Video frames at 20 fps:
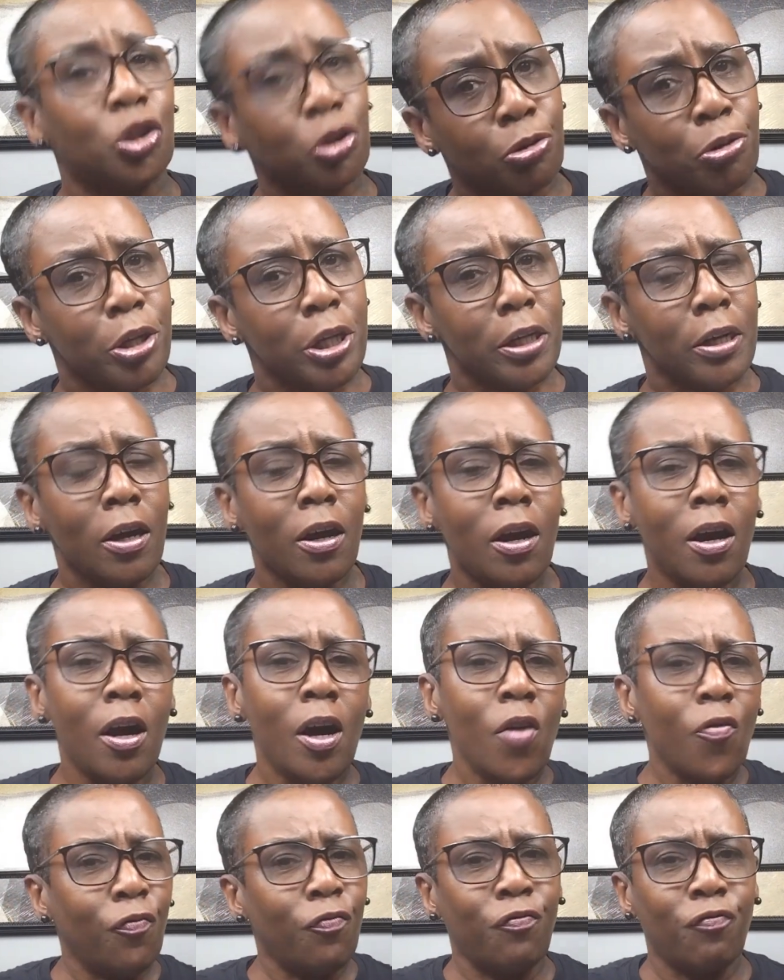street
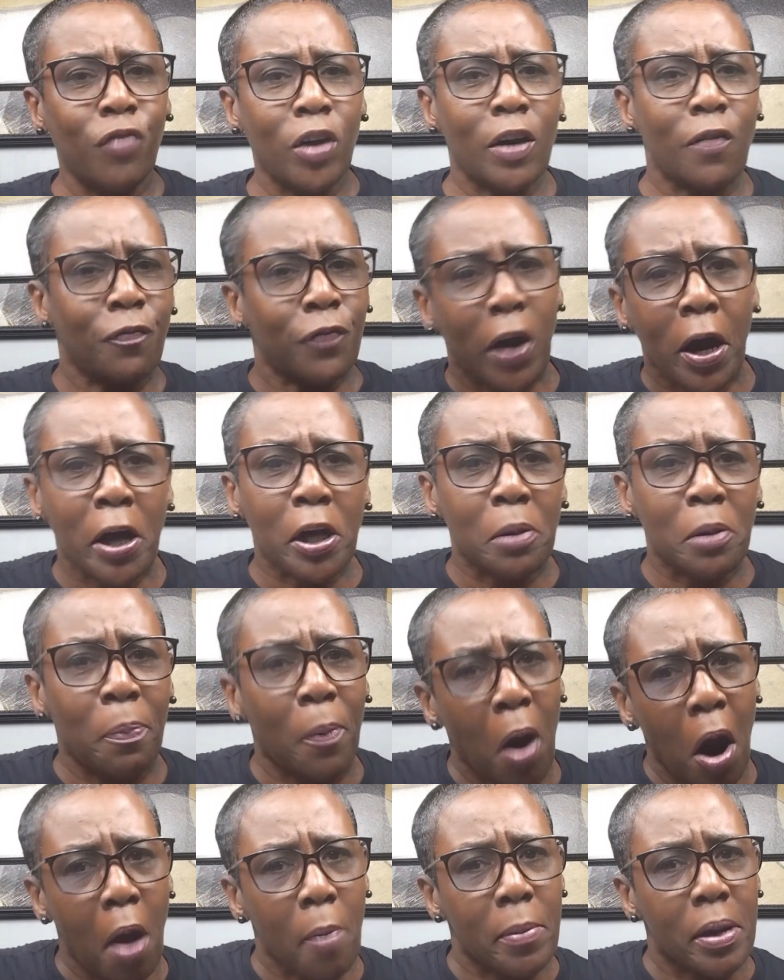for the fire
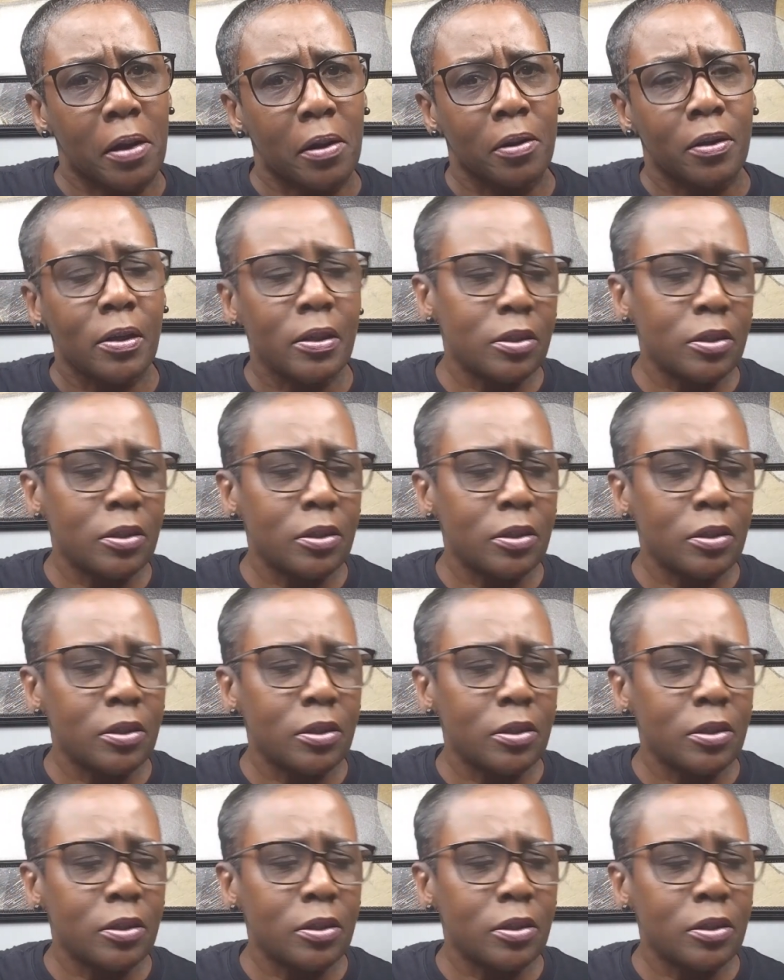department.